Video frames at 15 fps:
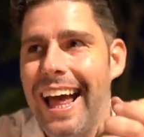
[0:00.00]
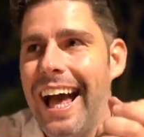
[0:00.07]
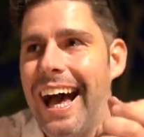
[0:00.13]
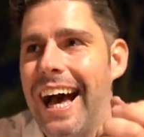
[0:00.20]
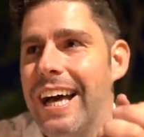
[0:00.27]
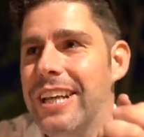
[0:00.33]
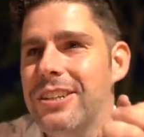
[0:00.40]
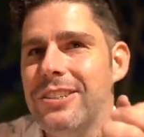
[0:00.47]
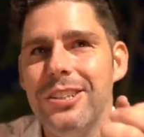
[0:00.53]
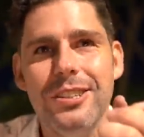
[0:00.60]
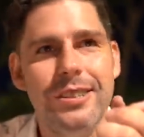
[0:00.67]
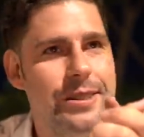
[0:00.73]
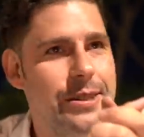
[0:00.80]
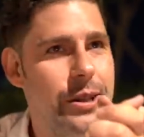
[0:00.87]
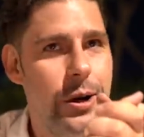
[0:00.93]
Uh, you
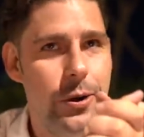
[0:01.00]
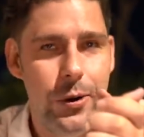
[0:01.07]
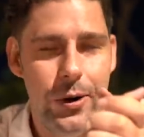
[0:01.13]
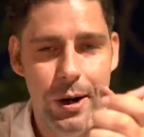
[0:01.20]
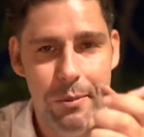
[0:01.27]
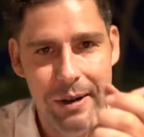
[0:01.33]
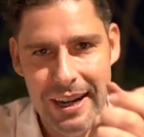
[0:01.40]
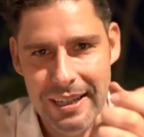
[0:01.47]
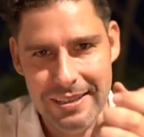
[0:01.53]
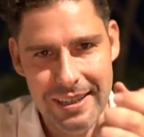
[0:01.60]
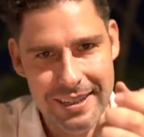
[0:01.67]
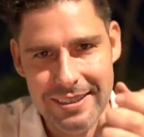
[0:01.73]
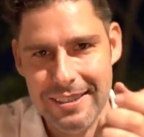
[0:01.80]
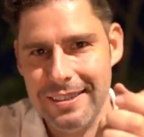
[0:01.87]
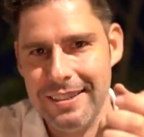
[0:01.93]
just know in a place
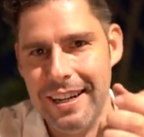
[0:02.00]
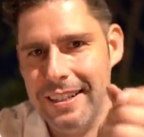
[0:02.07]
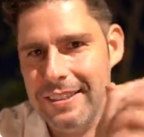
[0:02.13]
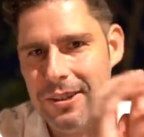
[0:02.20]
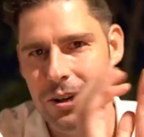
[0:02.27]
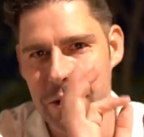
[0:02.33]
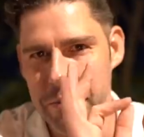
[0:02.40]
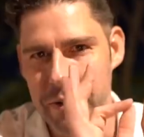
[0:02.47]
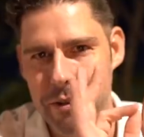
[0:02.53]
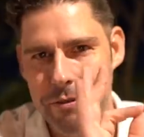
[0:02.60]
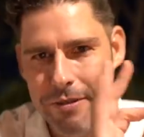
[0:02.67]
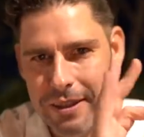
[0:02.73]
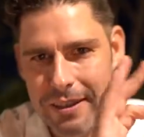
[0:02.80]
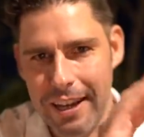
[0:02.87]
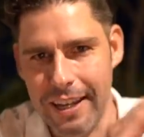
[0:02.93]
like this that it's going to be a
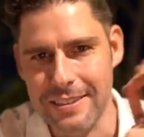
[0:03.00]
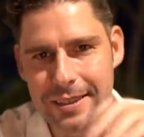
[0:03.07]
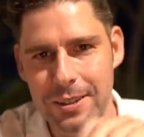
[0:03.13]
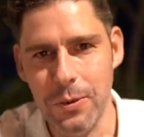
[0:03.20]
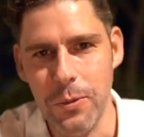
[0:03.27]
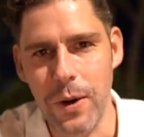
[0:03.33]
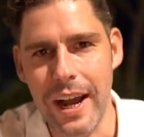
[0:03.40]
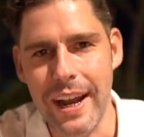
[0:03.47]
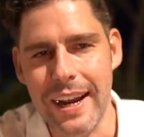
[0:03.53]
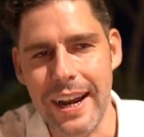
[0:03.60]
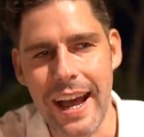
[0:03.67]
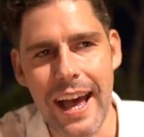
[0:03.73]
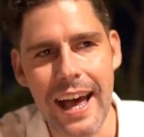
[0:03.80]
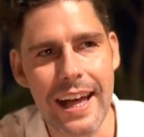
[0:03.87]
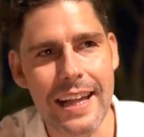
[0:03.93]
fantastic wine,
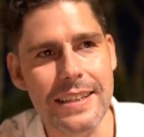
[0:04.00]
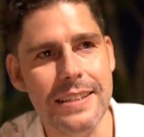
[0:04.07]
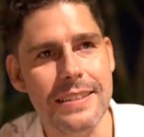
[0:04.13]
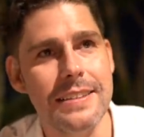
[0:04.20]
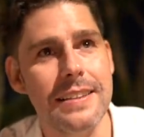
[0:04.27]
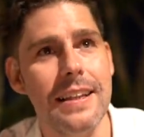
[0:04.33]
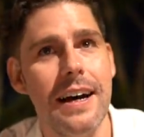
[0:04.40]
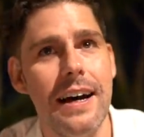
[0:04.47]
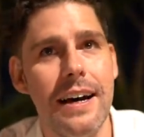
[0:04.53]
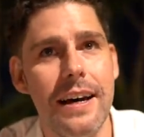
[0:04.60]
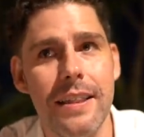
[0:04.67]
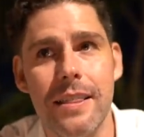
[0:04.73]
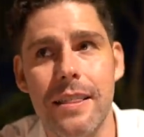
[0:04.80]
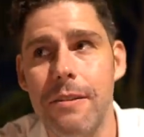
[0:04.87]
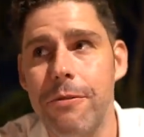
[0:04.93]
and
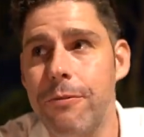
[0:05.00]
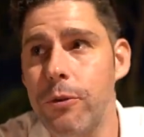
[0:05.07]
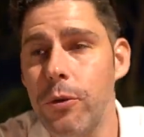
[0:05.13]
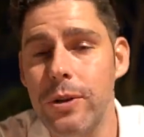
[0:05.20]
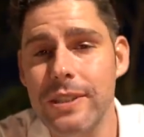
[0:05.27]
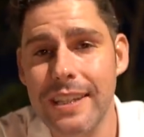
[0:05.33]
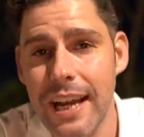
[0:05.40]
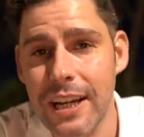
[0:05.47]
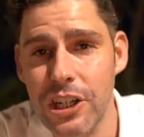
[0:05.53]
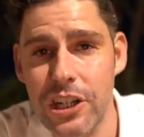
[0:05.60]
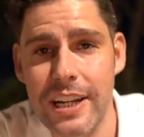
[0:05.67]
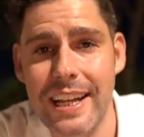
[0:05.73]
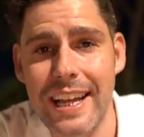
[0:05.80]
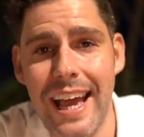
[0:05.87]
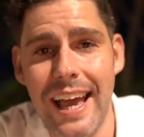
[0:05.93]
uh, the food is
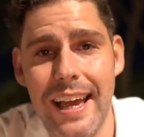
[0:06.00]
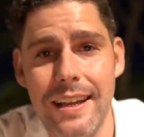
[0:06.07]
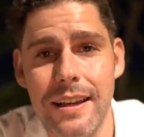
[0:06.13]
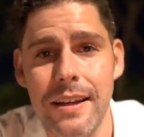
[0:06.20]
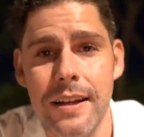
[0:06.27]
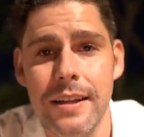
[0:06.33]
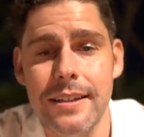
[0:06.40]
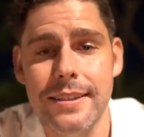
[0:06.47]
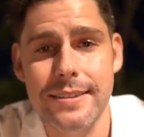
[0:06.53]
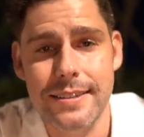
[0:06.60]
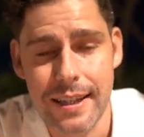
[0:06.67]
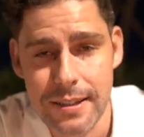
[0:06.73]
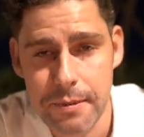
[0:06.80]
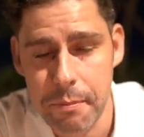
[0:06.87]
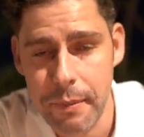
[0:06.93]
actually a
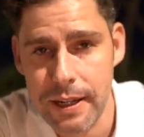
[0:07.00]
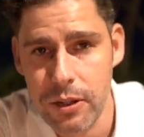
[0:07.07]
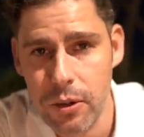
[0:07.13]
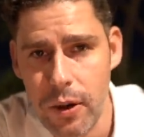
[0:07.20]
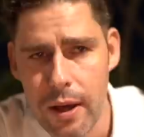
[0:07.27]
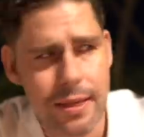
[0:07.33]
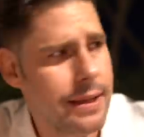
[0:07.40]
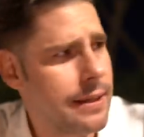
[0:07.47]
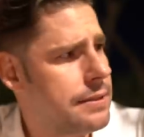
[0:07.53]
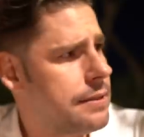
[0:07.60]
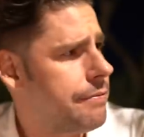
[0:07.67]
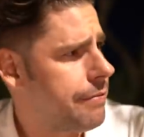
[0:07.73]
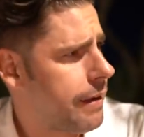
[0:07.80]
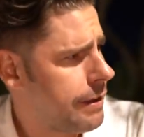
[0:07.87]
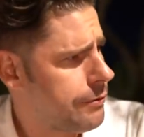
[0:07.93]
set menu. I think it's a
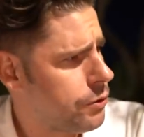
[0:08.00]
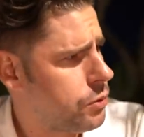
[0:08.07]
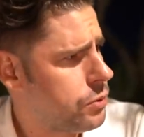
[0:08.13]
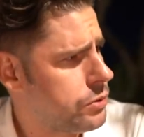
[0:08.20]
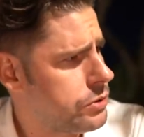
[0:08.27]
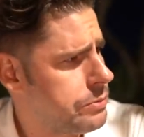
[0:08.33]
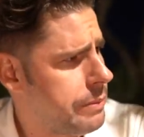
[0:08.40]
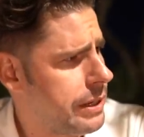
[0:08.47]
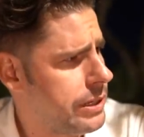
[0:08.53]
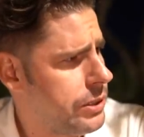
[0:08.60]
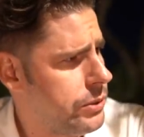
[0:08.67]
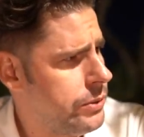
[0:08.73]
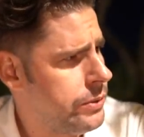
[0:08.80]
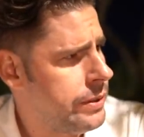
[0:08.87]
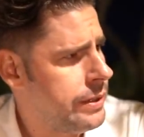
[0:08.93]
five course menu.